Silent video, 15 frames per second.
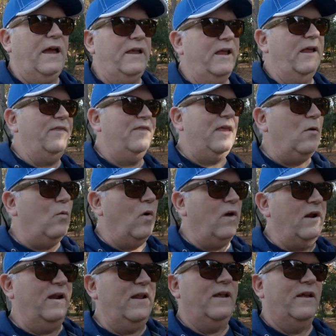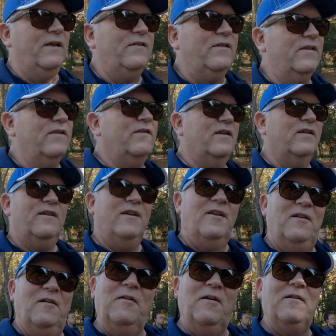think what it is
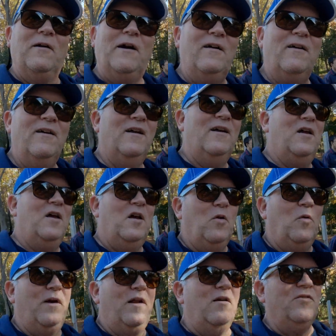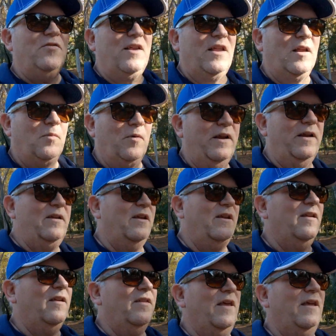well, we don't celebrate
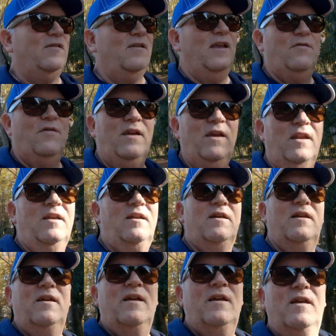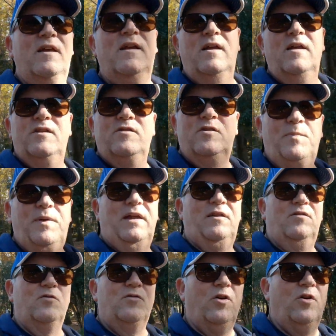Thanksgiving in Japan,
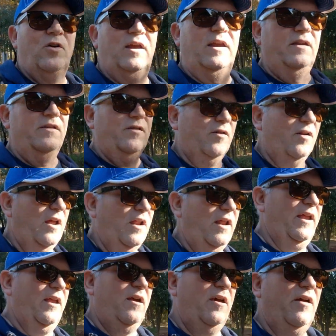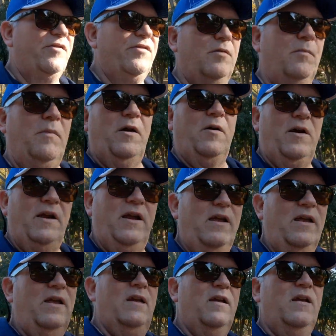so turkeys are not a customary
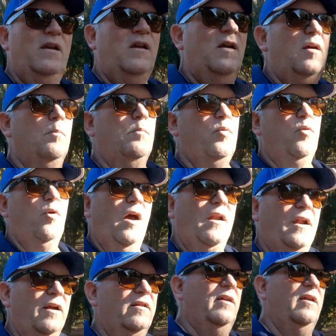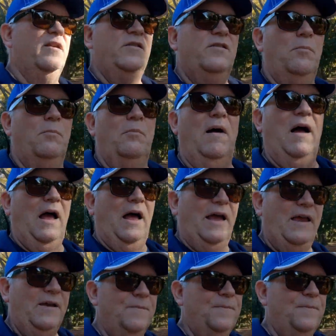product to buy.